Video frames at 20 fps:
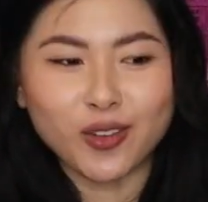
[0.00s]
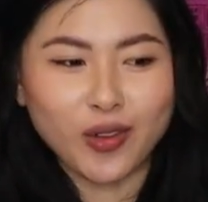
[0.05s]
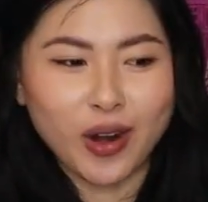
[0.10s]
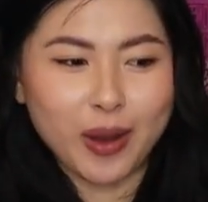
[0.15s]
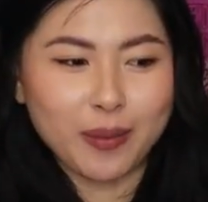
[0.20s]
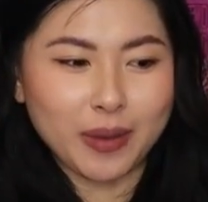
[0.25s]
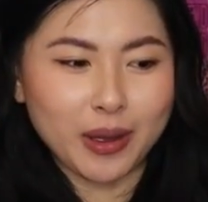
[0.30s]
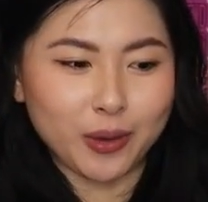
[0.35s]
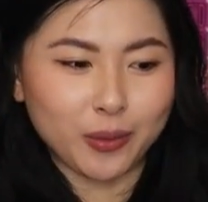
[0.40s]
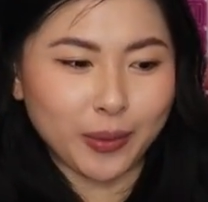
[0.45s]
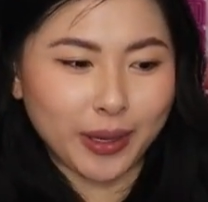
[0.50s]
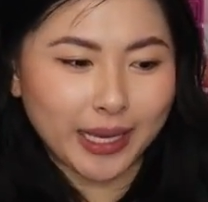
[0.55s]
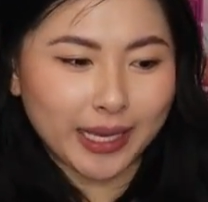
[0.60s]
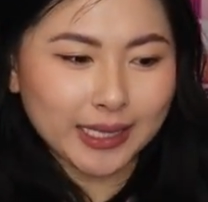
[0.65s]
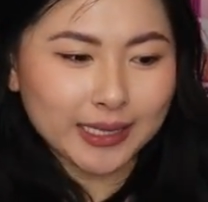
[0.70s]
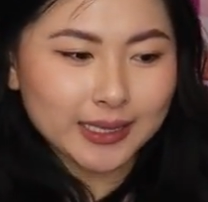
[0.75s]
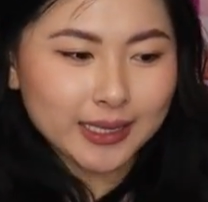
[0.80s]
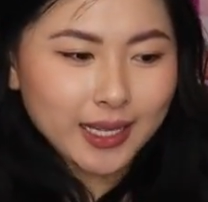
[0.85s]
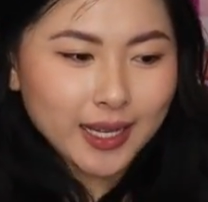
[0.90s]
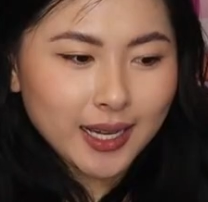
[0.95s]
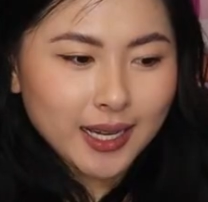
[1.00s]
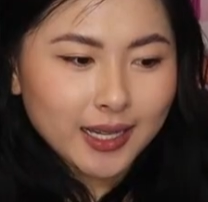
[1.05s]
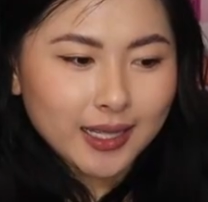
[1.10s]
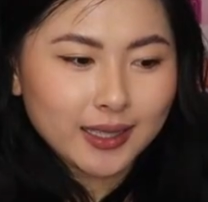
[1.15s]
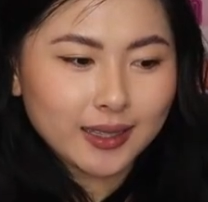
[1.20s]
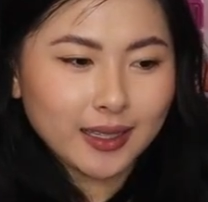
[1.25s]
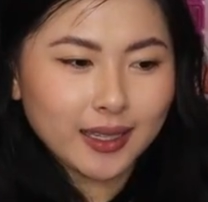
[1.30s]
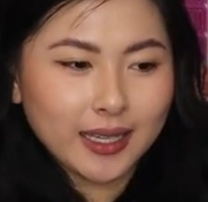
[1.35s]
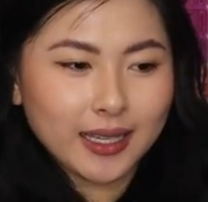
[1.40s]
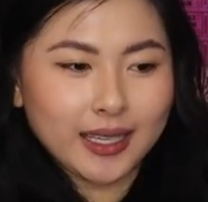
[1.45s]
around my waist.
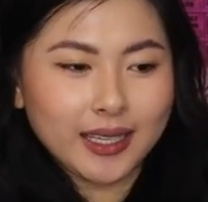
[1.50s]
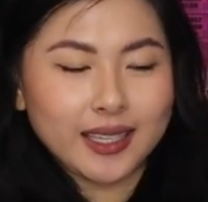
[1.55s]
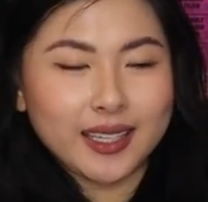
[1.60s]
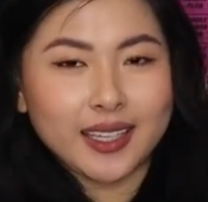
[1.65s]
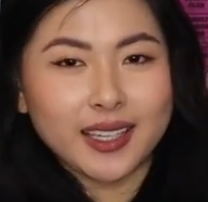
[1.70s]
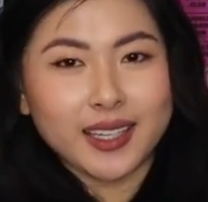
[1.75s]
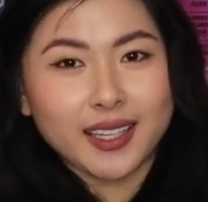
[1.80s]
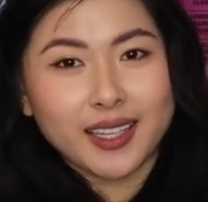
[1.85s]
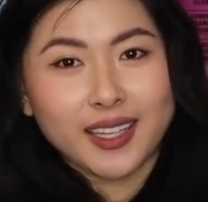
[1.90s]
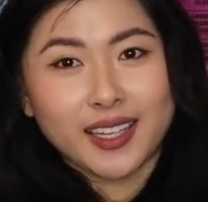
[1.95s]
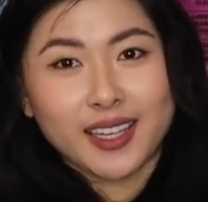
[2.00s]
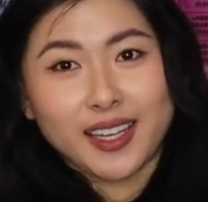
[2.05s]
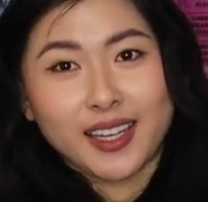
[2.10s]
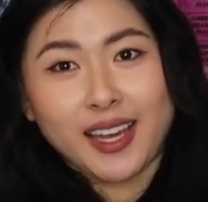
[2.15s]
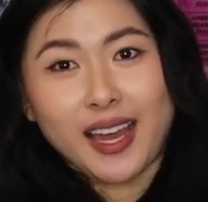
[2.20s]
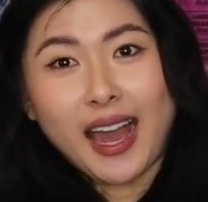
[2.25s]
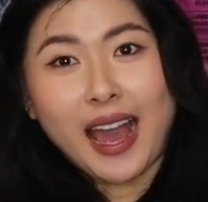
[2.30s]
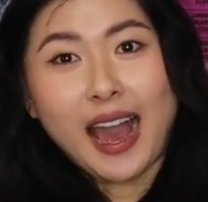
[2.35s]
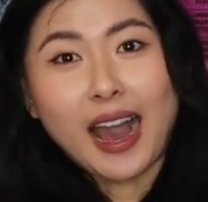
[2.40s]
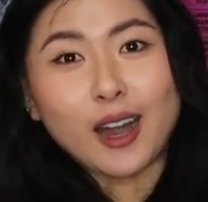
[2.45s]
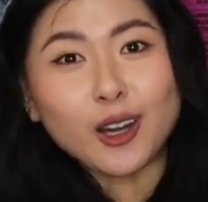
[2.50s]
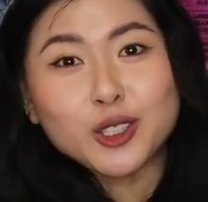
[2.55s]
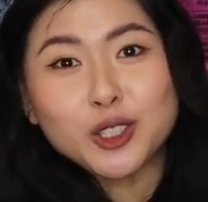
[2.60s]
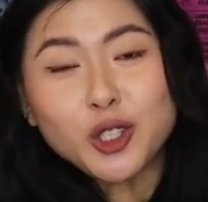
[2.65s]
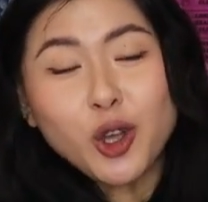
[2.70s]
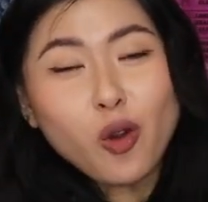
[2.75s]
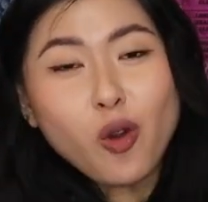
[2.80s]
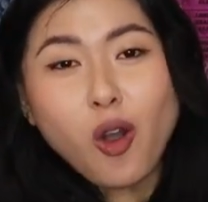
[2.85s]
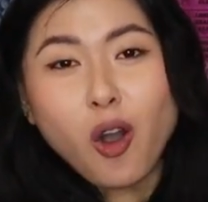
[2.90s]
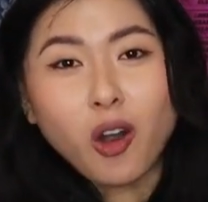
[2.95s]
Like, I'll
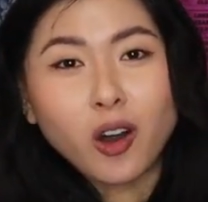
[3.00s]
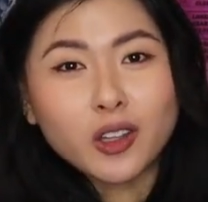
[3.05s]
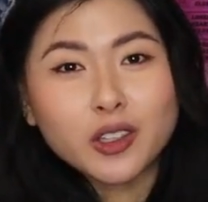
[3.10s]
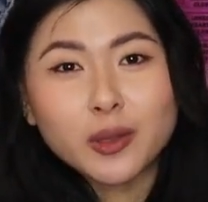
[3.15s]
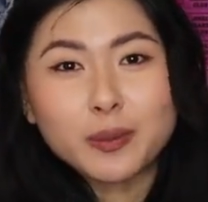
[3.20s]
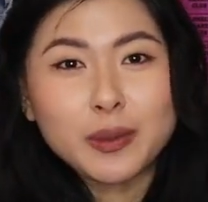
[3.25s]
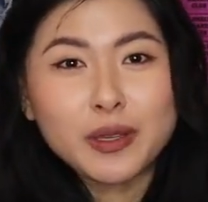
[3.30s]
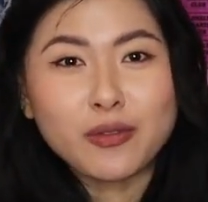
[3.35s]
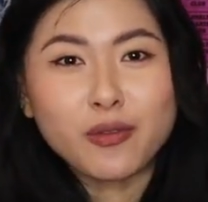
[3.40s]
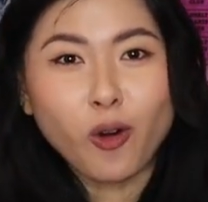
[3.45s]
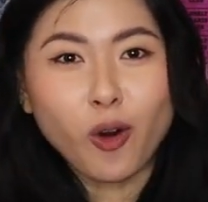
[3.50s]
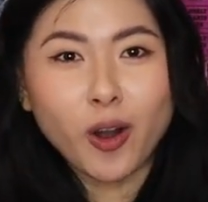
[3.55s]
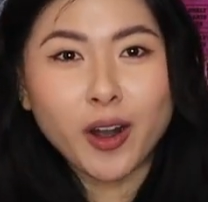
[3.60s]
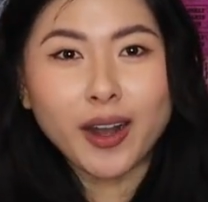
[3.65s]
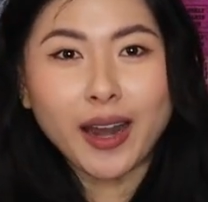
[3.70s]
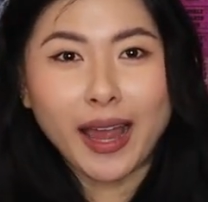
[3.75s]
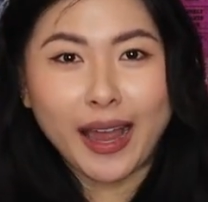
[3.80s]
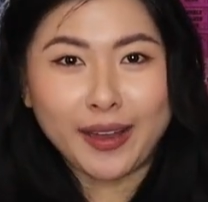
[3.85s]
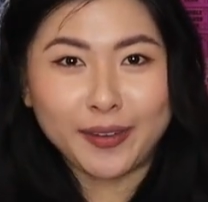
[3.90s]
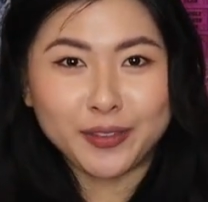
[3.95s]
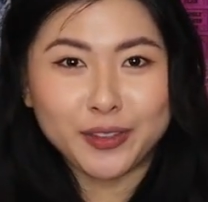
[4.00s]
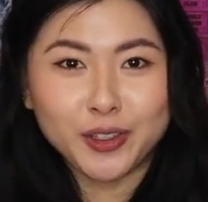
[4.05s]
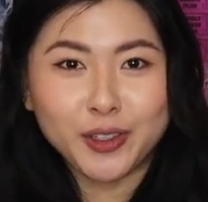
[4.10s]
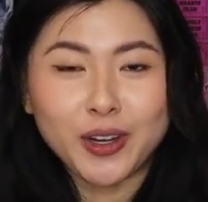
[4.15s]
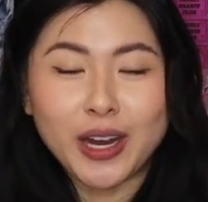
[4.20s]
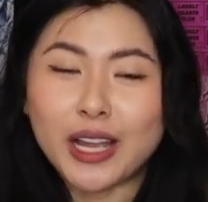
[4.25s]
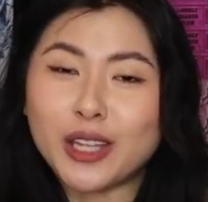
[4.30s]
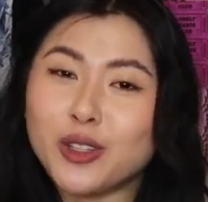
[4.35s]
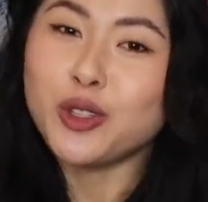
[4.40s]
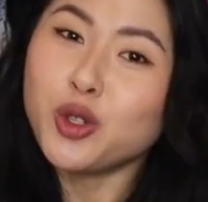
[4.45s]
show all the before and
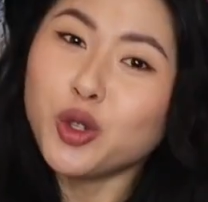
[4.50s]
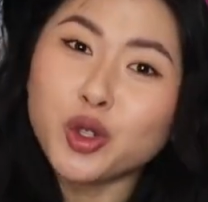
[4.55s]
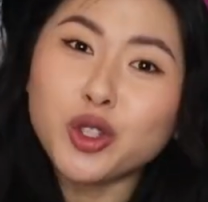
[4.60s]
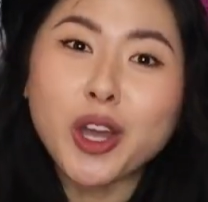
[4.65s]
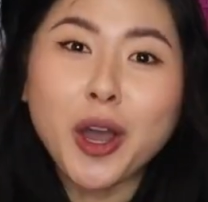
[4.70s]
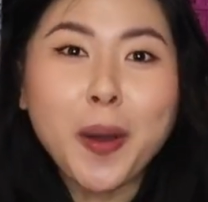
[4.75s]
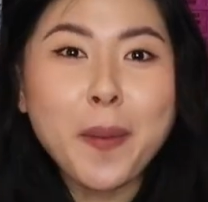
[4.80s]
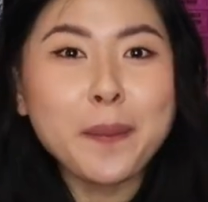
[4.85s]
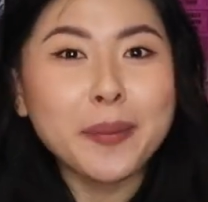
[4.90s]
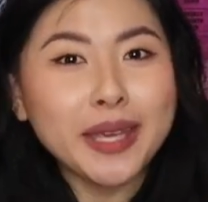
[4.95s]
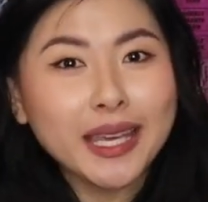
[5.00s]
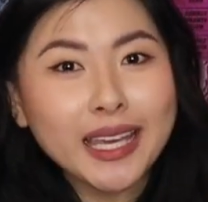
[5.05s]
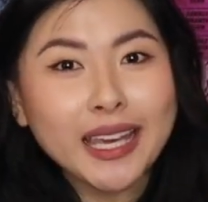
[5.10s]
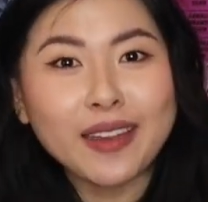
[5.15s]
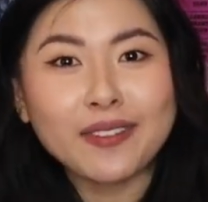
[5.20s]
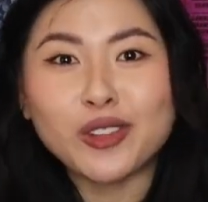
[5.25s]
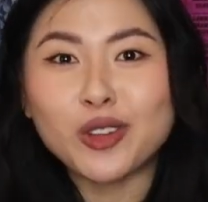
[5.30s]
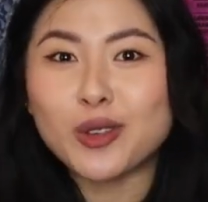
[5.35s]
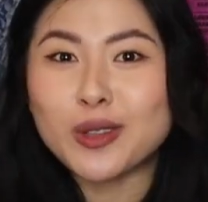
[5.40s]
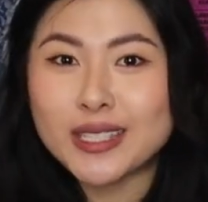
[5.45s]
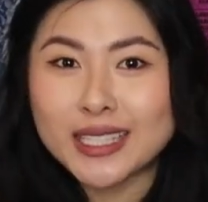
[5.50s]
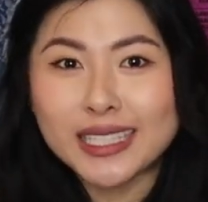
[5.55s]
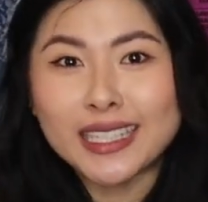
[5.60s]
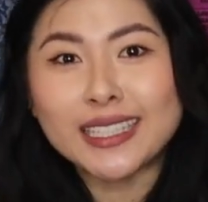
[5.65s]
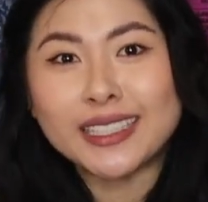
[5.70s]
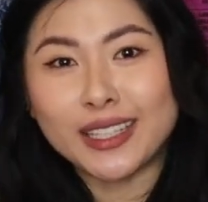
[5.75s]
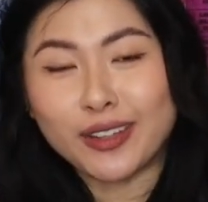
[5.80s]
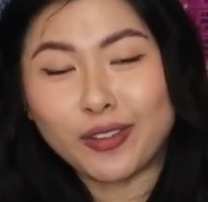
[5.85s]
after and you tell me if you see a